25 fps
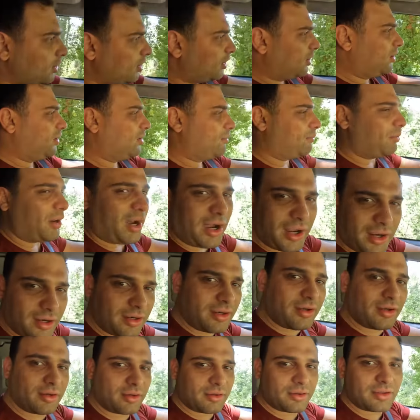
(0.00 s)
Uh, pine? Wait,
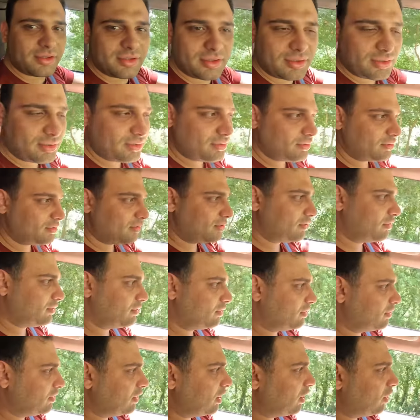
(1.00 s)
we have cedars of God
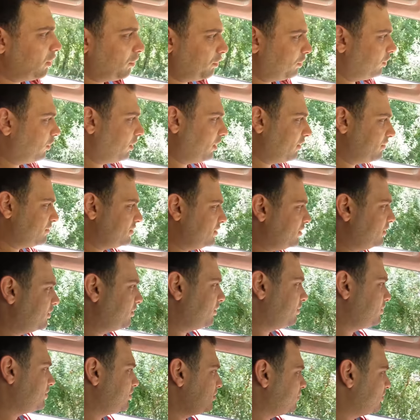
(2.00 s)
here? No, we don't have
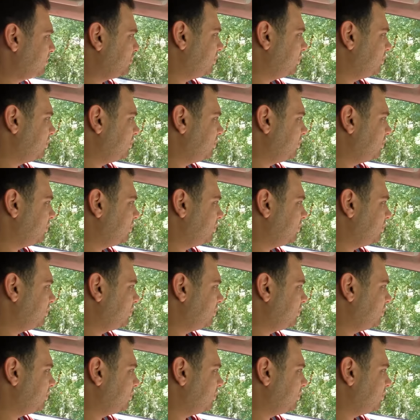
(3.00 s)
cedars.